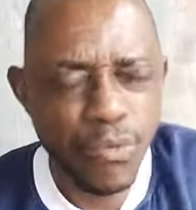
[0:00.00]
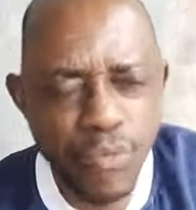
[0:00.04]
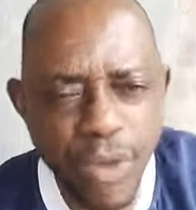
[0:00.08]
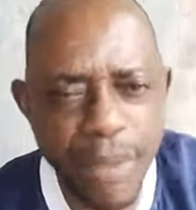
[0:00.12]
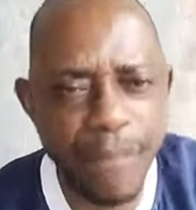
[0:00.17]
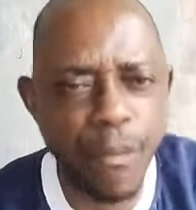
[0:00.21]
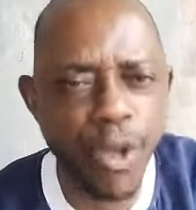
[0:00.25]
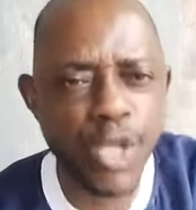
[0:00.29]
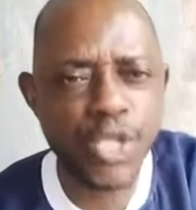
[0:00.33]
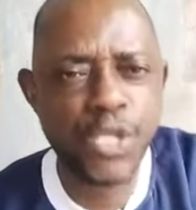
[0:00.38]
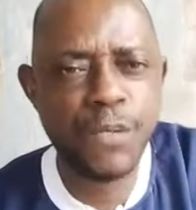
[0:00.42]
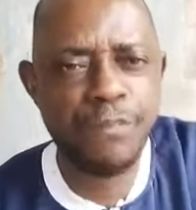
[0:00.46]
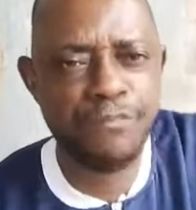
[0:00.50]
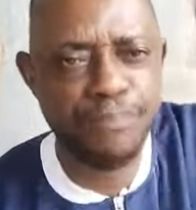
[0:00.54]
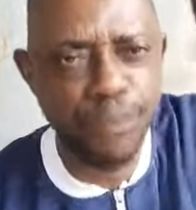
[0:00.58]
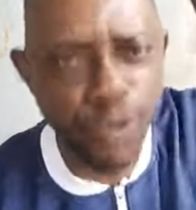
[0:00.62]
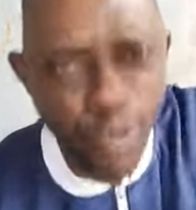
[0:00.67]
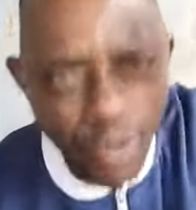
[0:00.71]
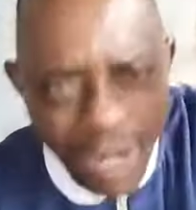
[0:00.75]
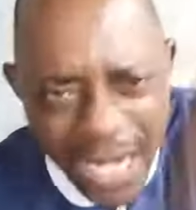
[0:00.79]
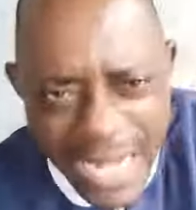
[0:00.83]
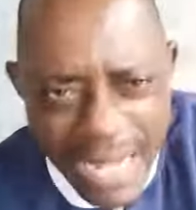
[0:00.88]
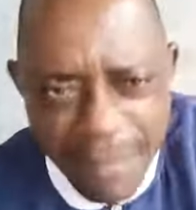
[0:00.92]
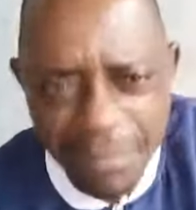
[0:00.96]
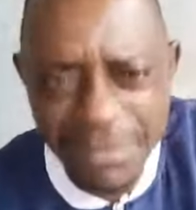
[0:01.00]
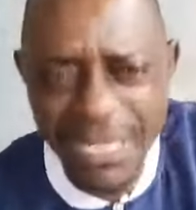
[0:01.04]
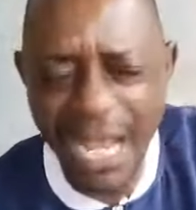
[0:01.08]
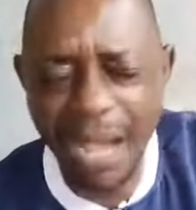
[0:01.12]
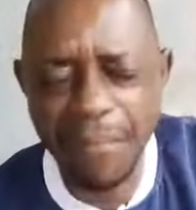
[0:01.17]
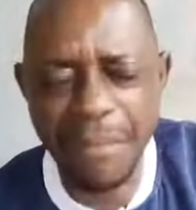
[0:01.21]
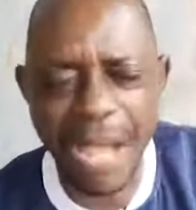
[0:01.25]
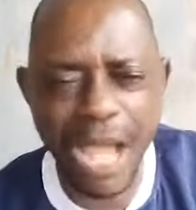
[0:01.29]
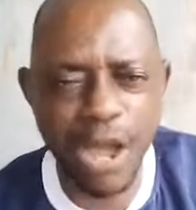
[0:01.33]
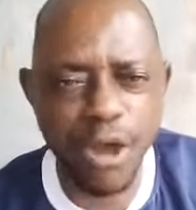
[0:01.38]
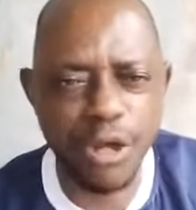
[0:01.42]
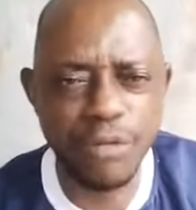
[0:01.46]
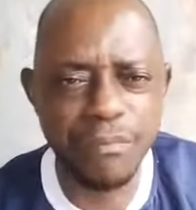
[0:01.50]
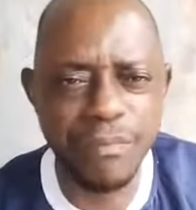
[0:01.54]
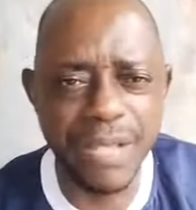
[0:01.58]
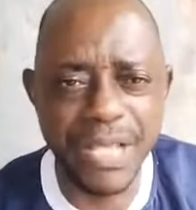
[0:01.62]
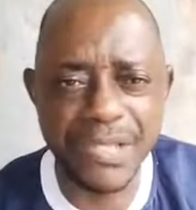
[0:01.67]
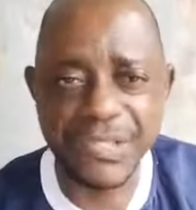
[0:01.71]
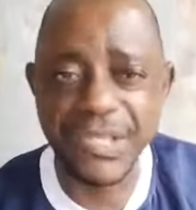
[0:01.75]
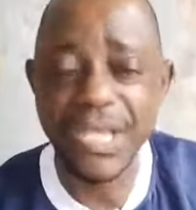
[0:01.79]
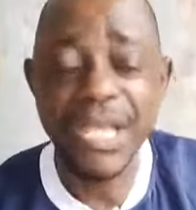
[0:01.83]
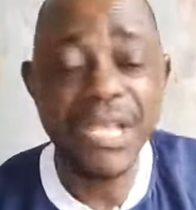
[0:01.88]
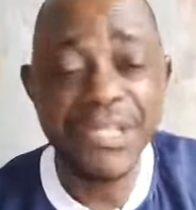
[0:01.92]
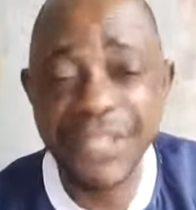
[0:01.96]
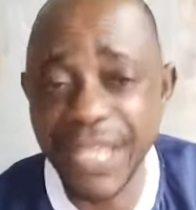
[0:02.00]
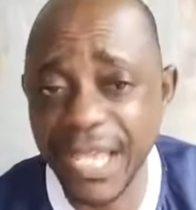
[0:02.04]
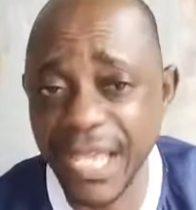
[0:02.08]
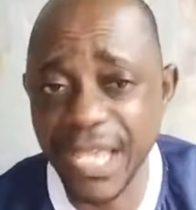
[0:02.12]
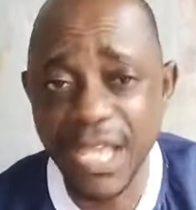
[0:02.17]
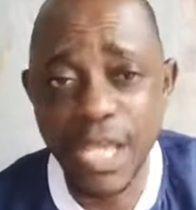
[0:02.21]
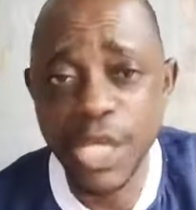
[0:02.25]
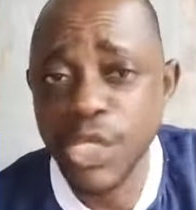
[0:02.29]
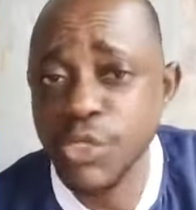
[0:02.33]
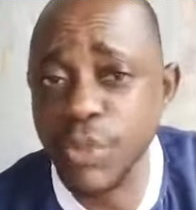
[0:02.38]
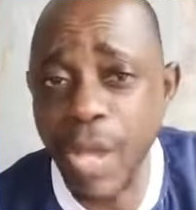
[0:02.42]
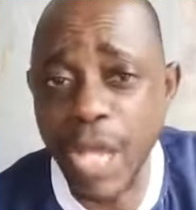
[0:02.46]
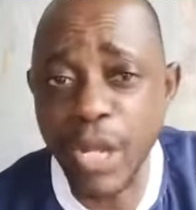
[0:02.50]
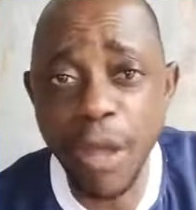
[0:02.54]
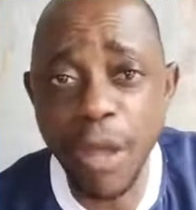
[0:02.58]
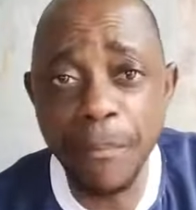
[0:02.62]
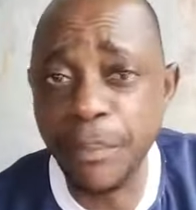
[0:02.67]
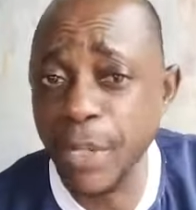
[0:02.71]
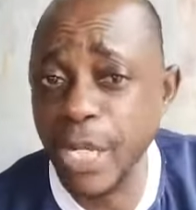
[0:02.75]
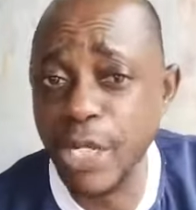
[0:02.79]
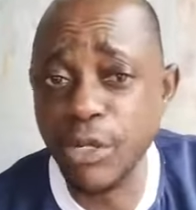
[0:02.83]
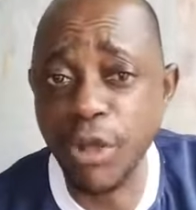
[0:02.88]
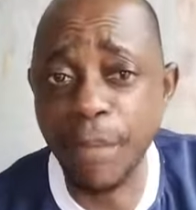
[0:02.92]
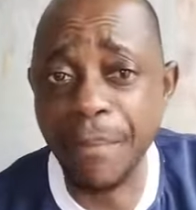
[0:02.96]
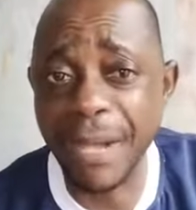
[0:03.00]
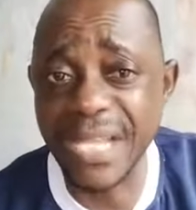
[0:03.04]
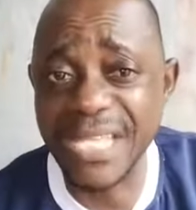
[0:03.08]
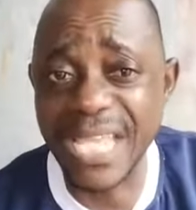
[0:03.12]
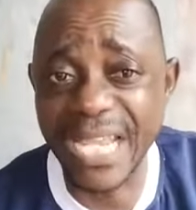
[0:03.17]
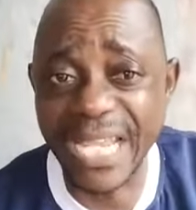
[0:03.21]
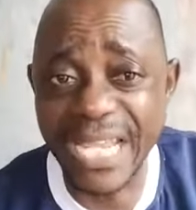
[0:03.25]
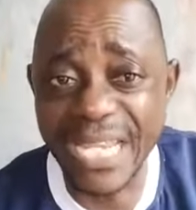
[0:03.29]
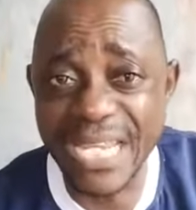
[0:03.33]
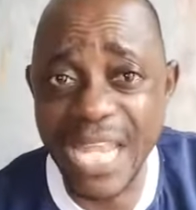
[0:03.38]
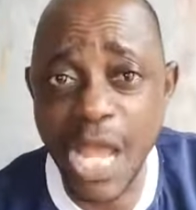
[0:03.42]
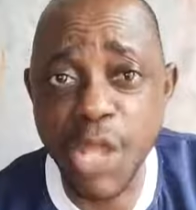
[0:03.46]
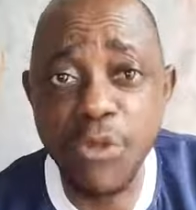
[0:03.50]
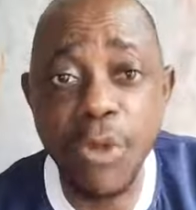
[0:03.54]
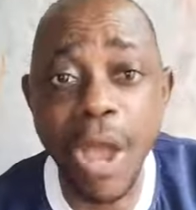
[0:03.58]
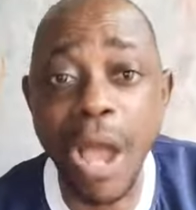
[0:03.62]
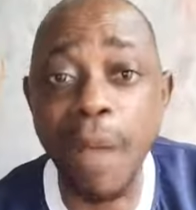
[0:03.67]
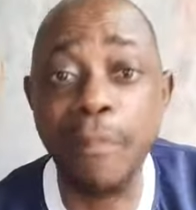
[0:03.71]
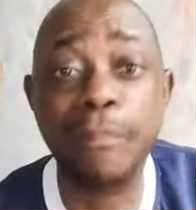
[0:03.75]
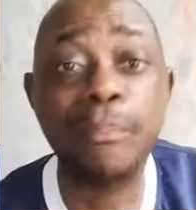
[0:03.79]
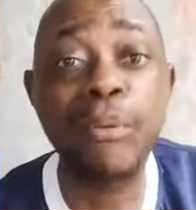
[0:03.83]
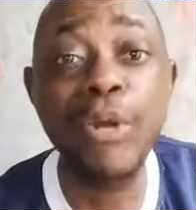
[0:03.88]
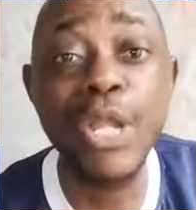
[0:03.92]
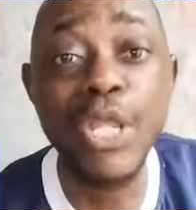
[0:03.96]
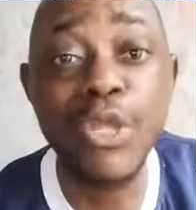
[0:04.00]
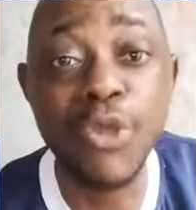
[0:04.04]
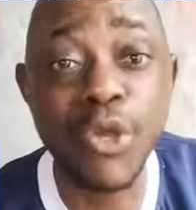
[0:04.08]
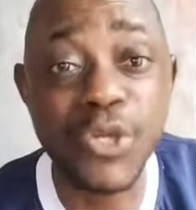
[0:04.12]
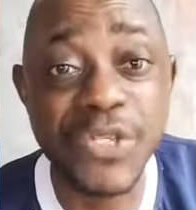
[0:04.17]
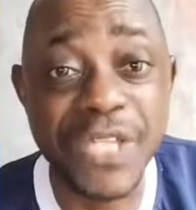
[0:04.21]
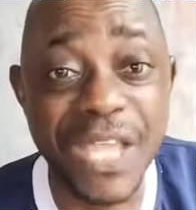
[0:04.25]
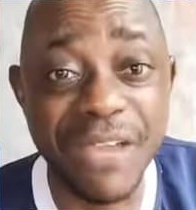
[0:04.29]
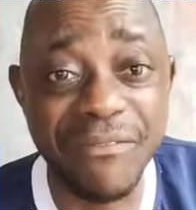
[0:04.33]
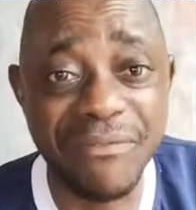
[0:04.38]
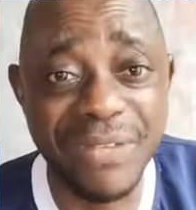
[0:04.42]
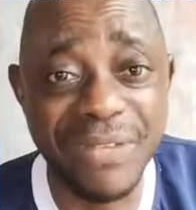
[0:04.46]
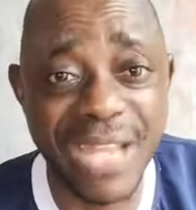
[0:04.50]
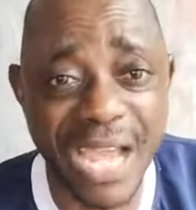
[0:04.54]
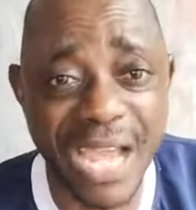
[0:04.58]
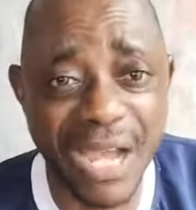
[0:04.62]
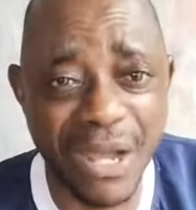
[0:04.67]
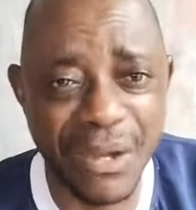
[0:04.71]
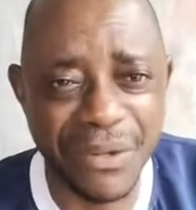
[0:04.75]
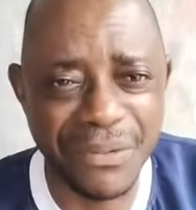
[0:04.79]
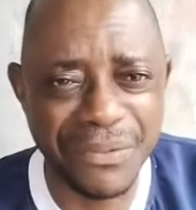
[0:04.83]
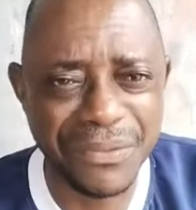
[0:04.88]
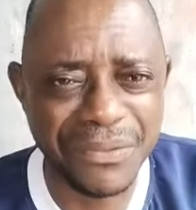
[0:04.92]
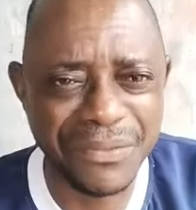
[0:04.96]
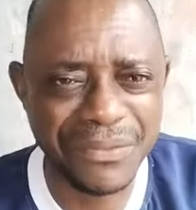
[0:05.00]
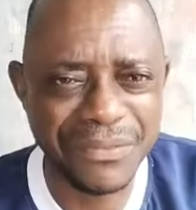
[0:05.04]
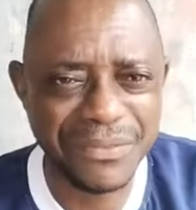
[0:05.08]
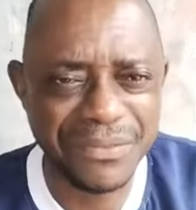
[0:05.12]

We must pull him down by all means. See, you are not pulling Obaseki down, you are pulling yourself down.